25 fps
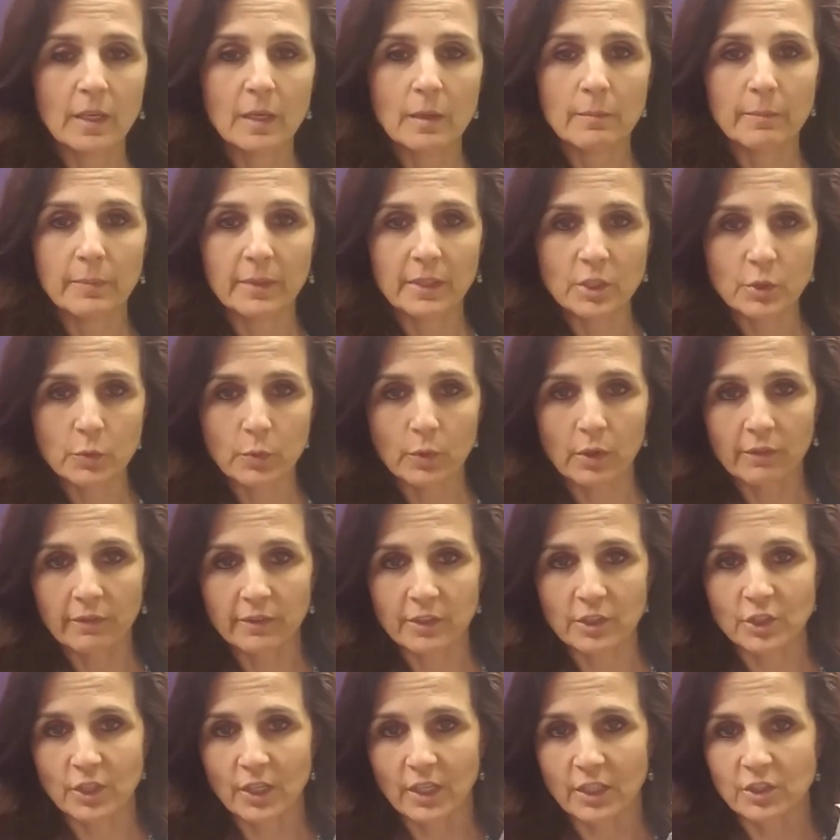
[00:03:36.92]
B12
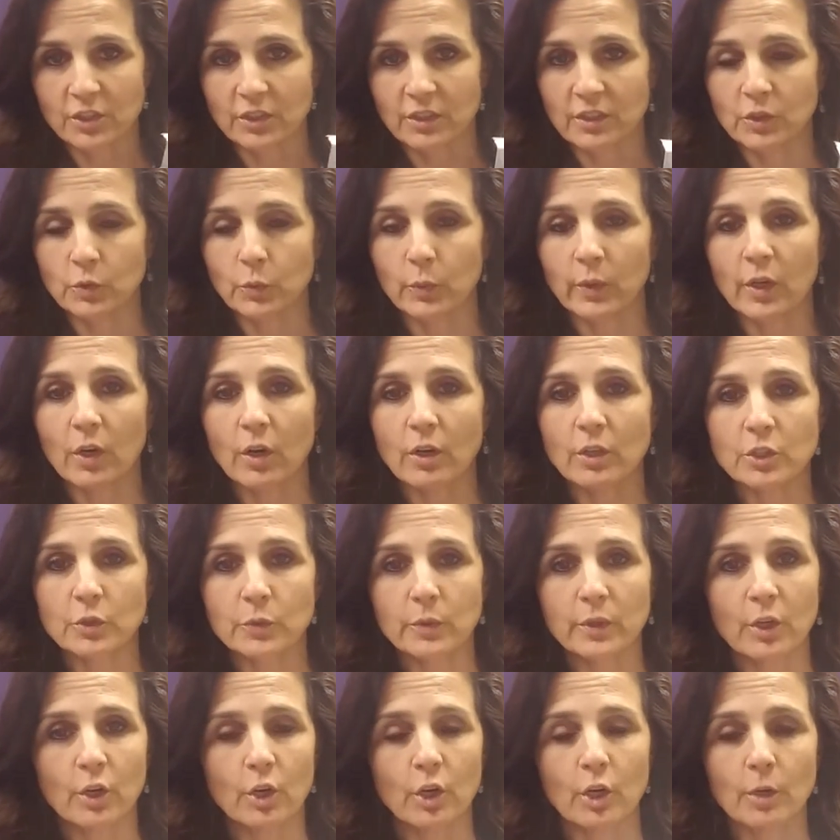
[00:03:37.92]
injections. We are
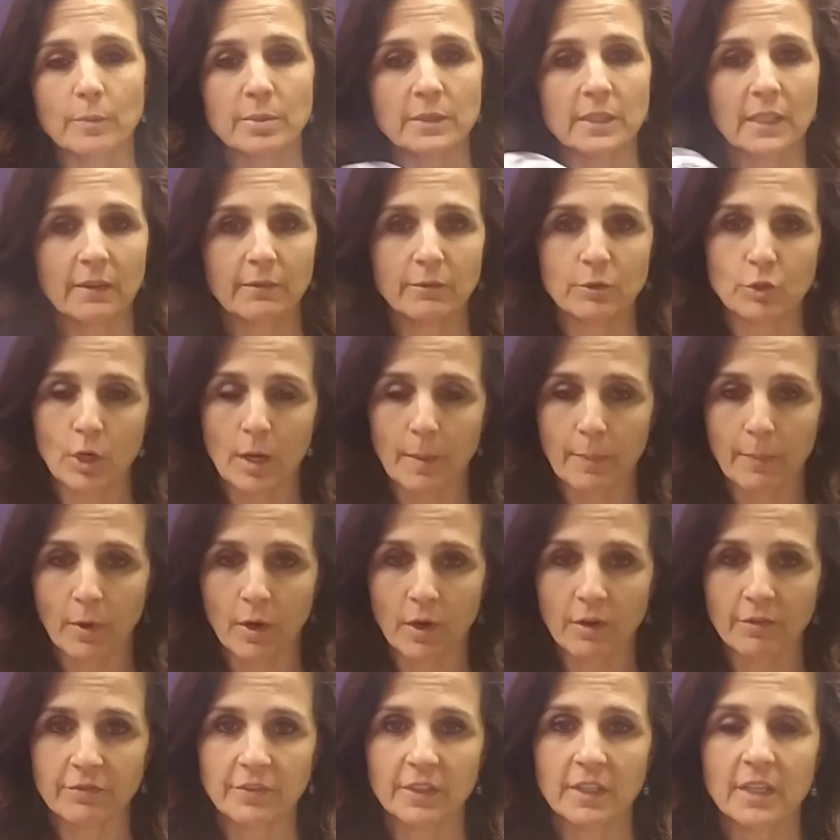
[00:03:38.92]
doing curbside
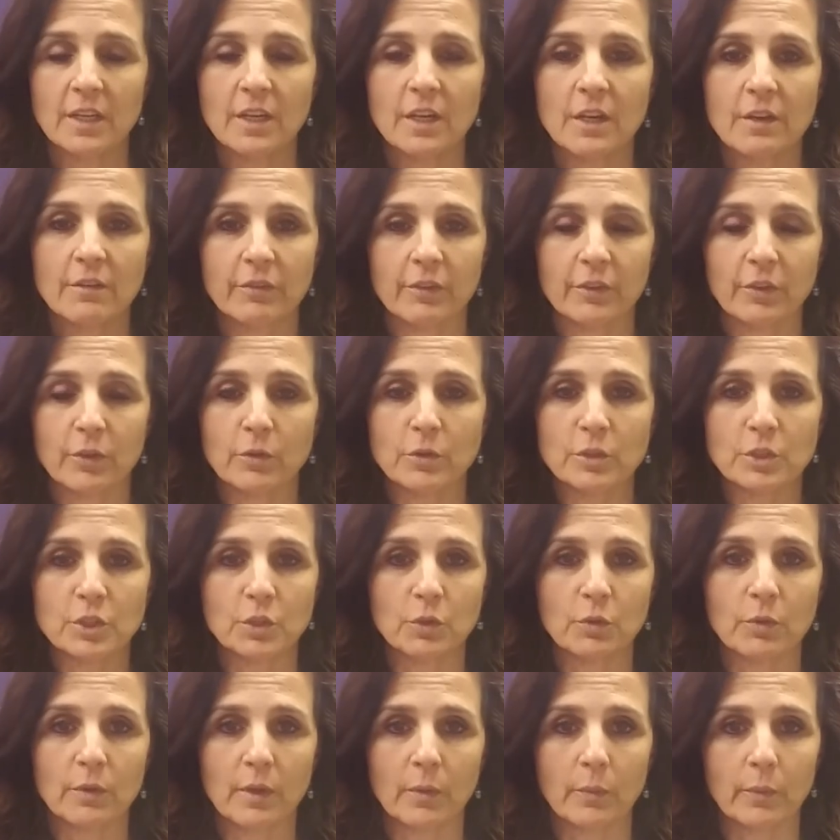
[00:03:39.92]
drop-off for those of
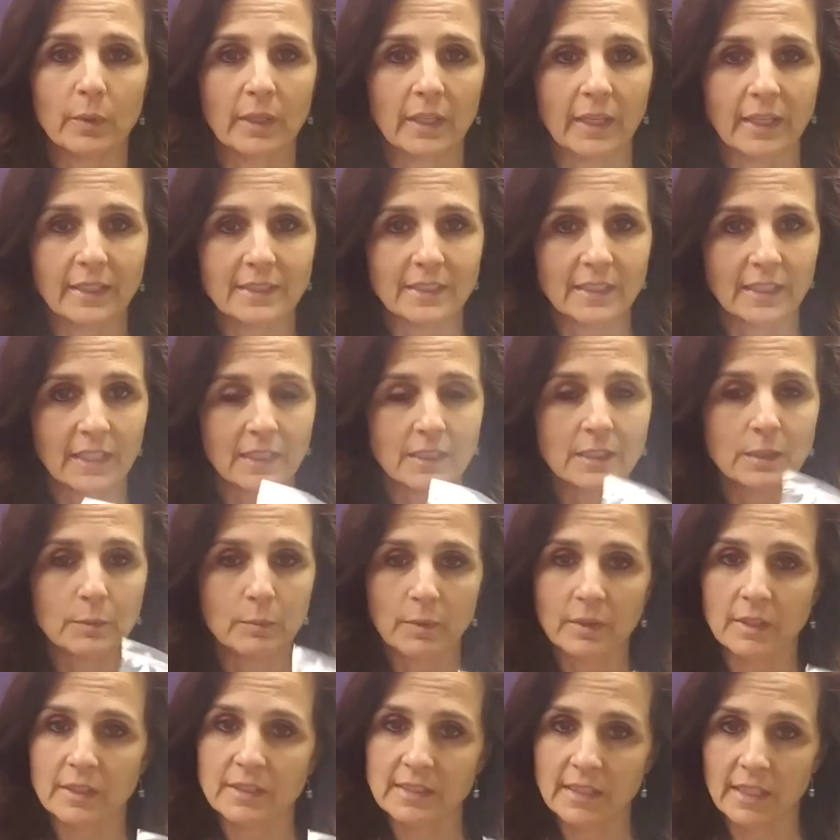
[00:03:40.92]
you that would like to get some of
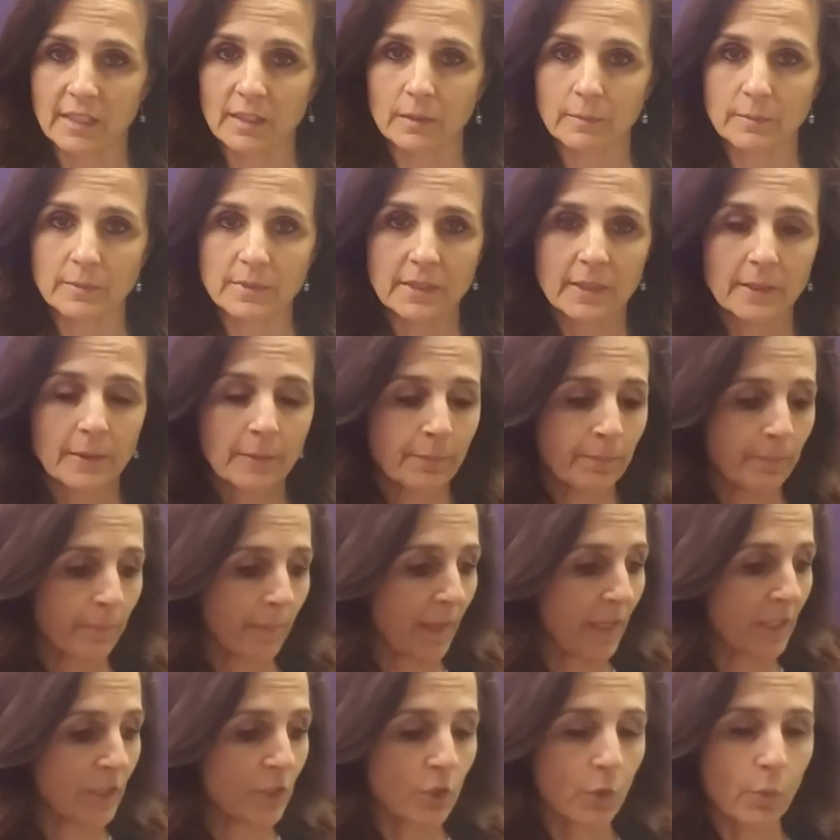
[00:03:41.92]
these items
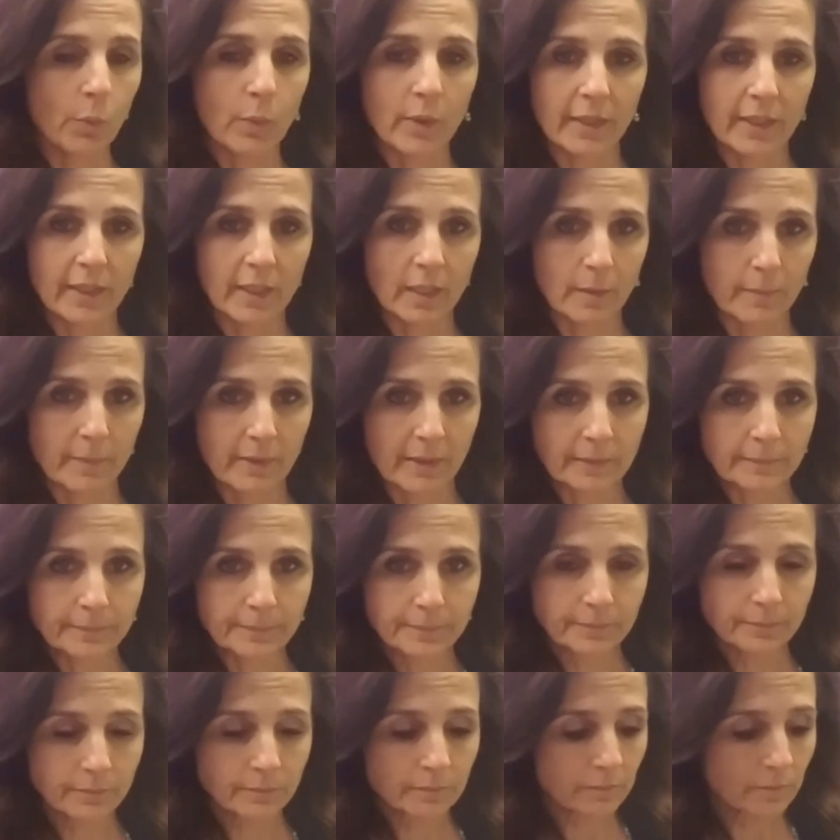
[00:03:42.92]
and don't want to come in.